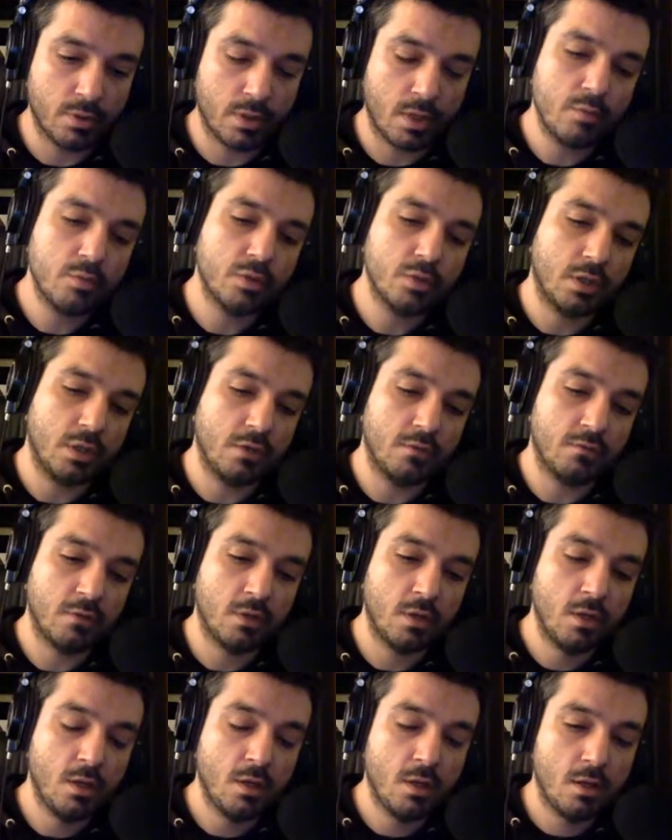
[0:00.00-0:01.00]
And I believe
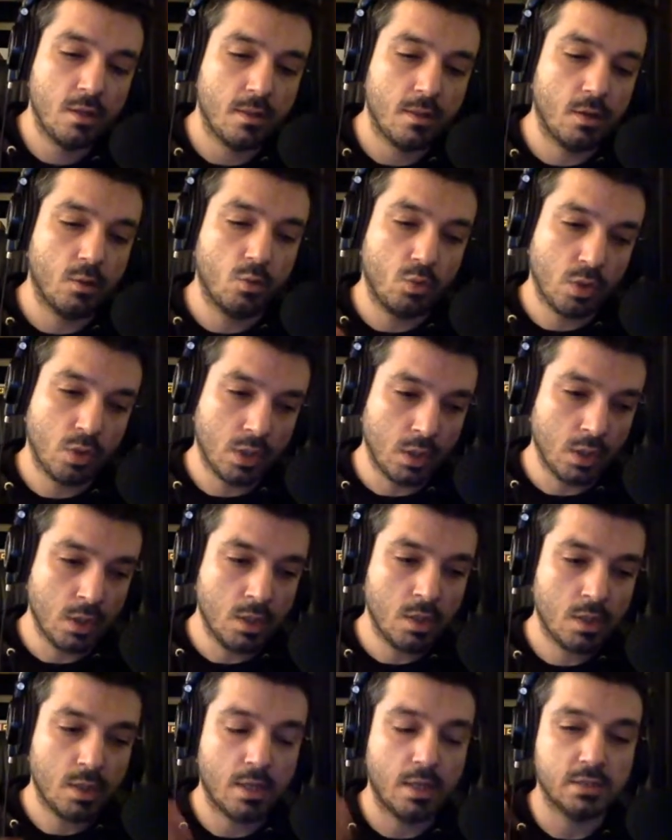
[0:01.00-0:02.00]
that we,
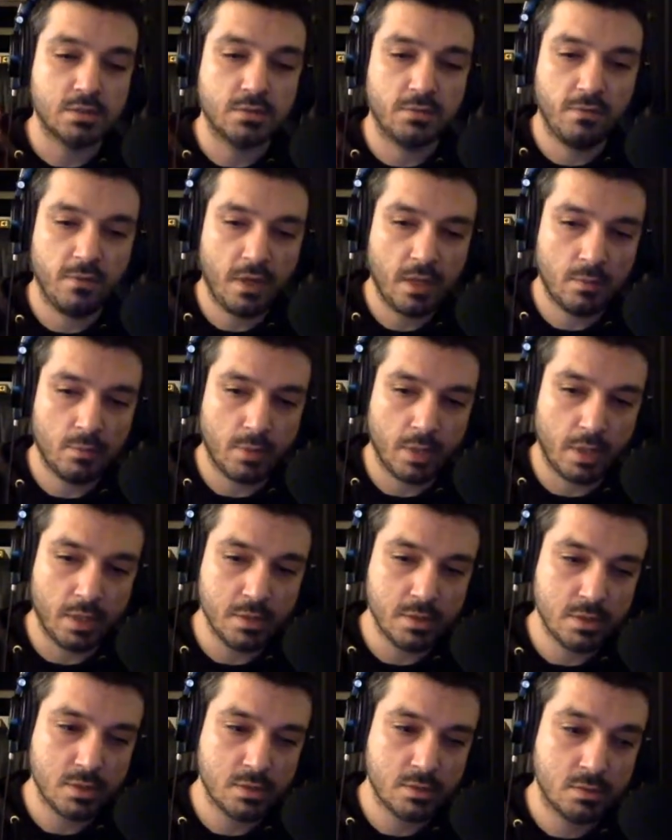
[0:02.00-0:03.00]
as a fan
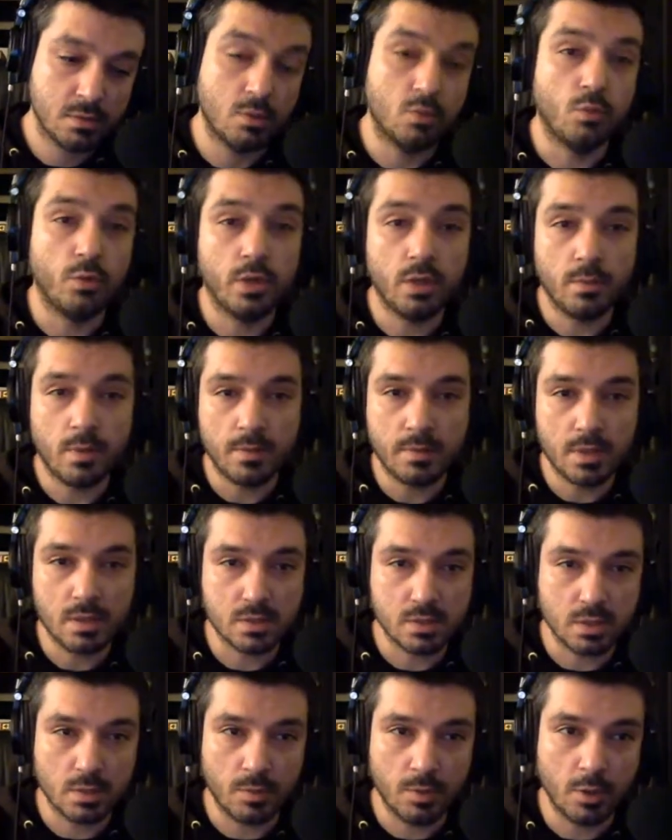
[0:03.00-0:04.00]
base, and we maybe
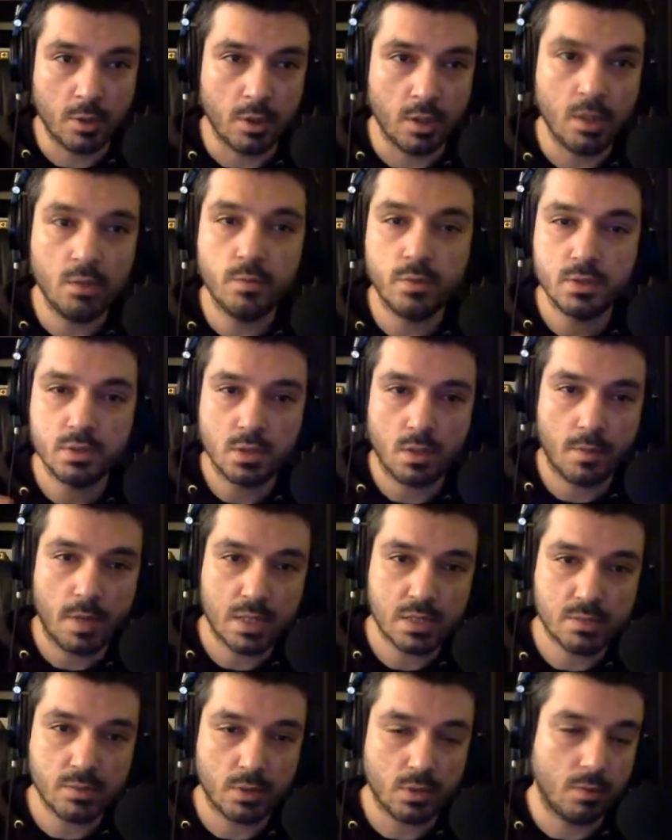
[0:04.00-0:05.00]
as a community, since our
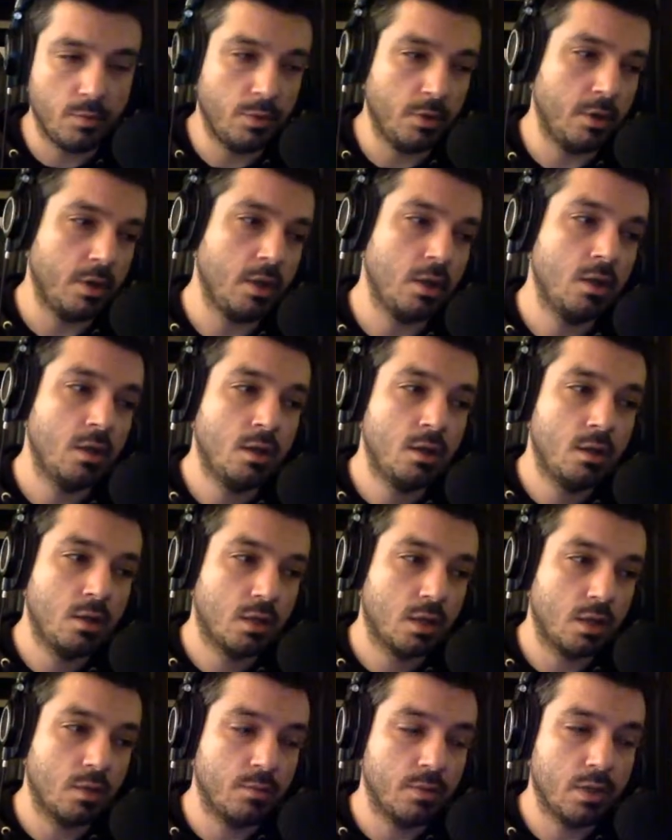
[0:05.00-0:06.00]
basketball community,
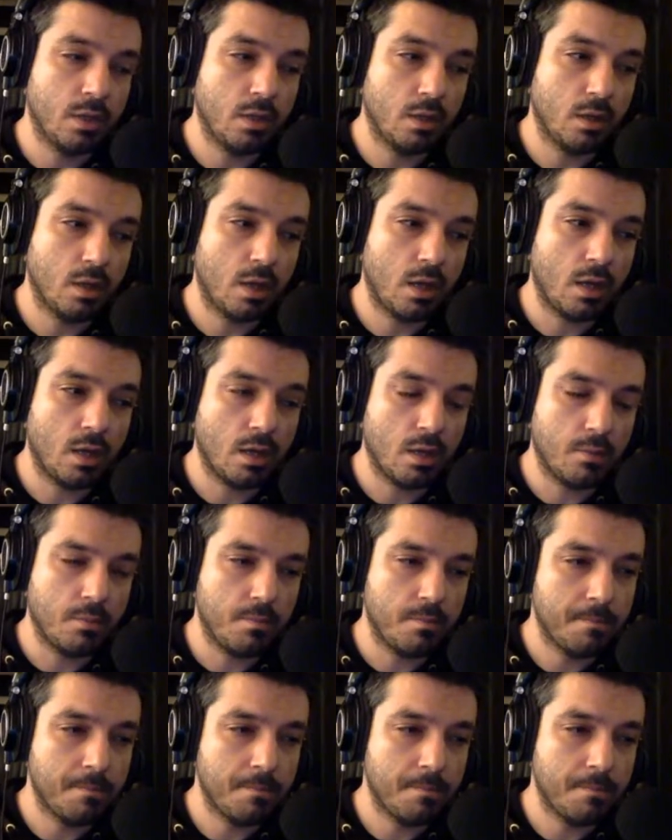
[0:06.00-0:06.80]
can be a